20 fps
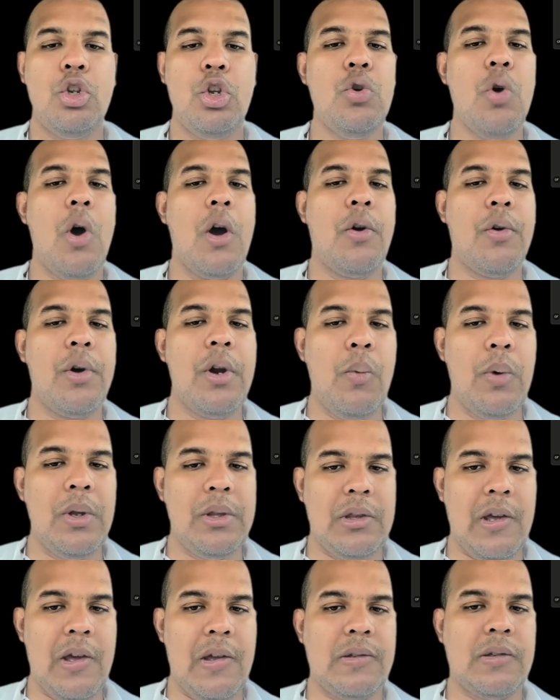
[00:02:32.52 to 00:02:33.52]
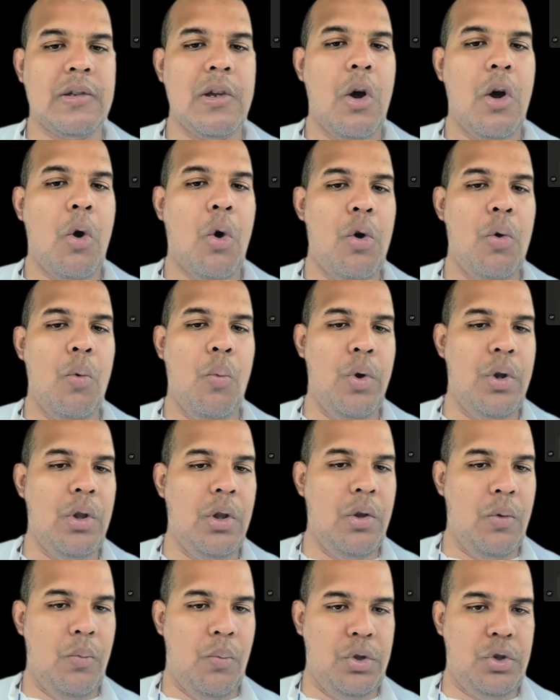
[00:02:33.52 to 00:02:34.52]
Do you agree with this? Or
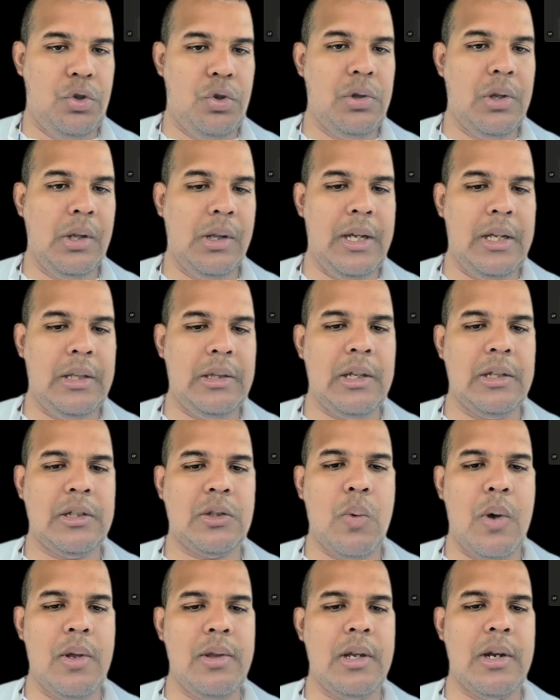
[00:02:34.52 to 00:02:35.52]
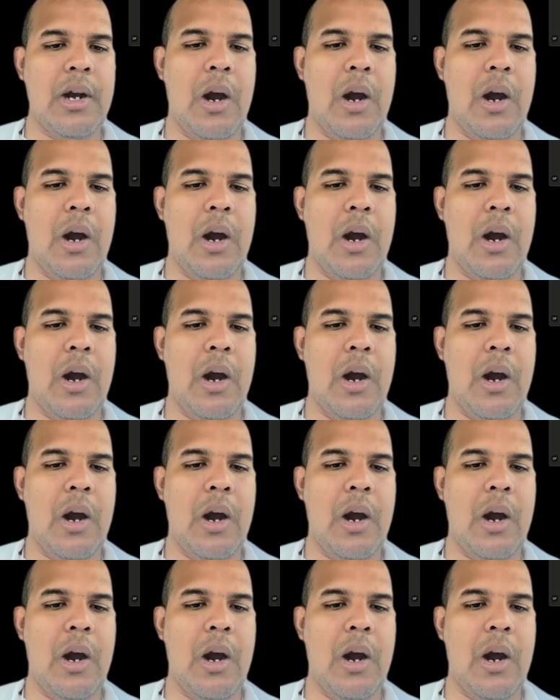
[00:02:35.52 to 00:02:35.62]
would you delete this one?